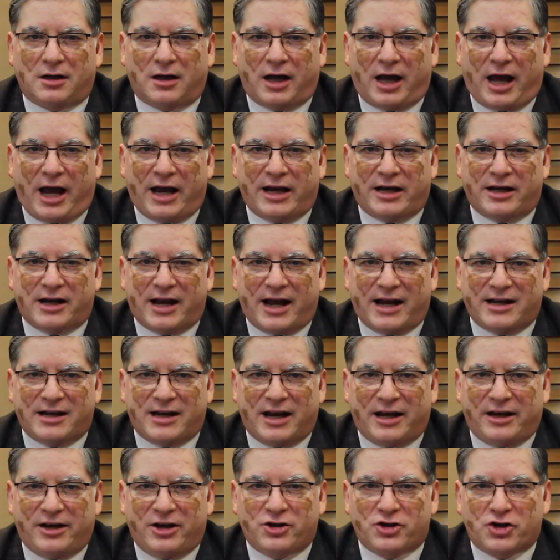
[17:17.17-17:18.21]
and
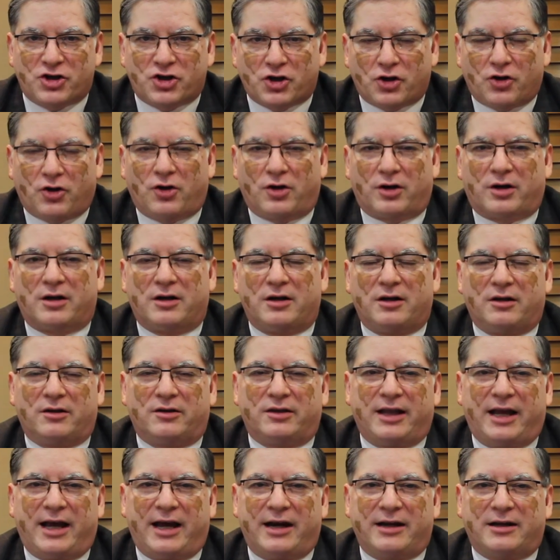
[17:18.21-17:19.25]
ensure
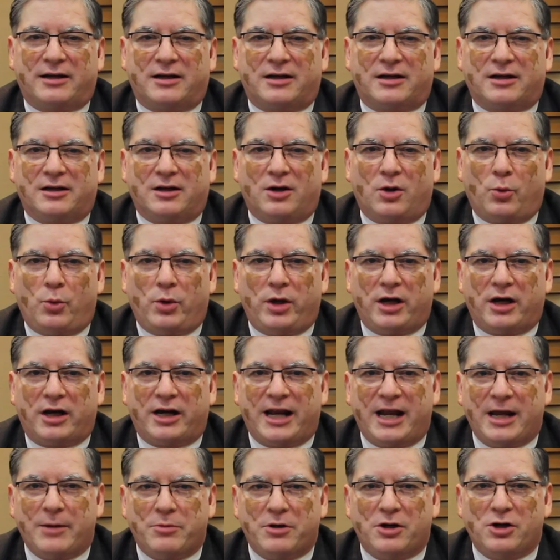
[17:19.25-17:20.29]
that we are
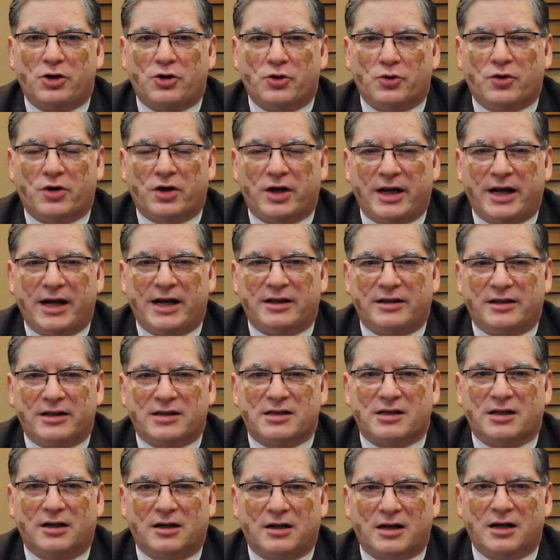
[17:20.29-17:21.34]
able to create the
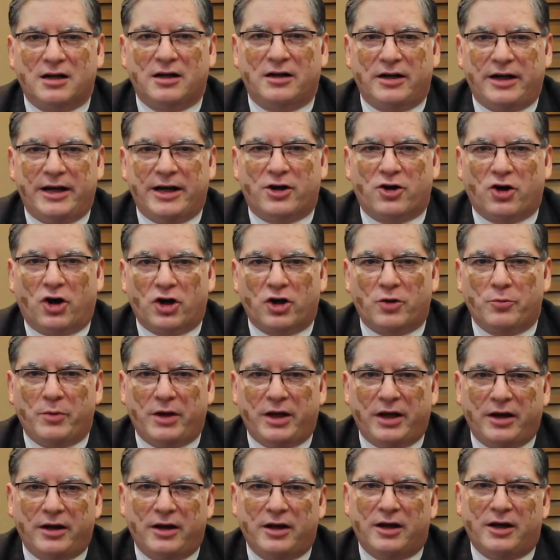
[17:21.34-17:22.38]
circular
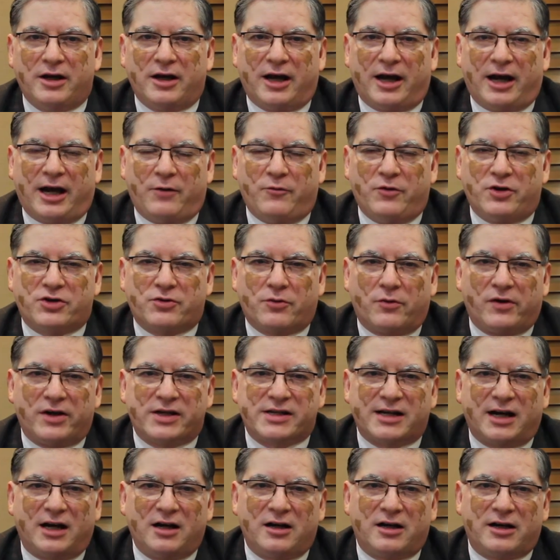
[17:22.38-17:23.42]
economy, which will
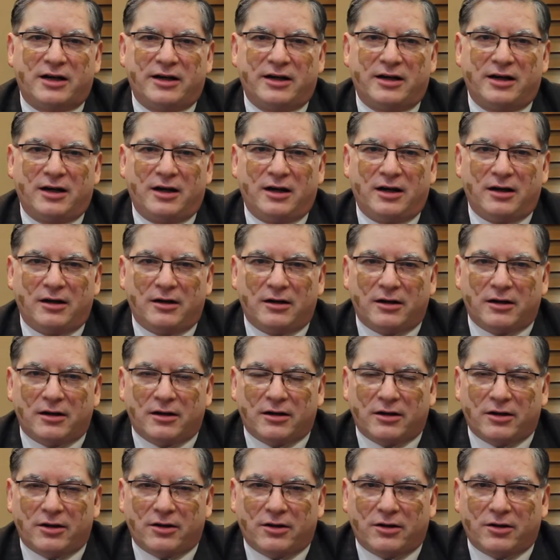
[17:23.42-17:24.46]
result in
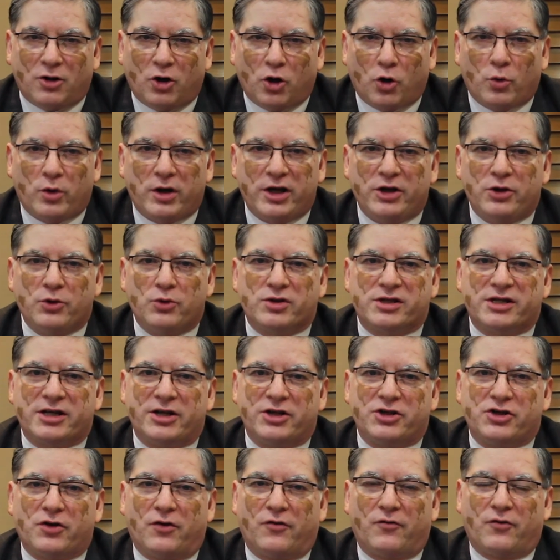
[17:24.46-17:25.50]
lower
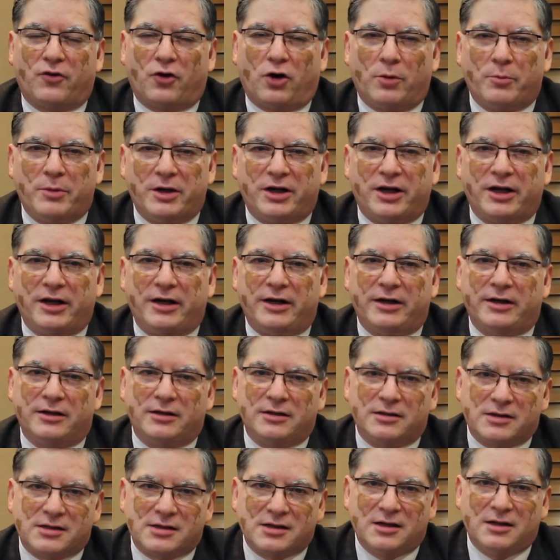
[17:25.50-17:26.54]
usage of raw
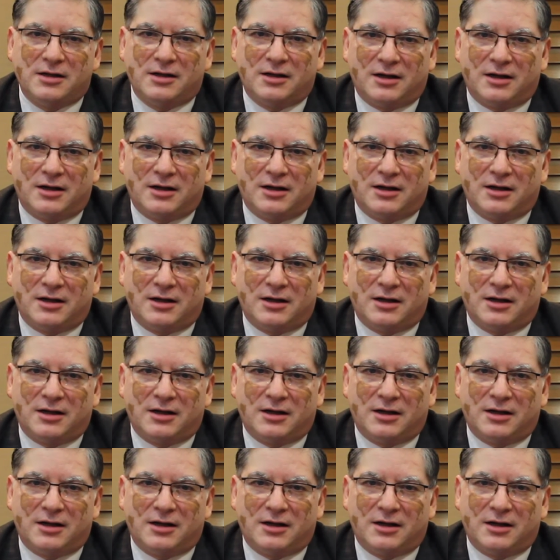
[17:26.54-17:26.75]
materials,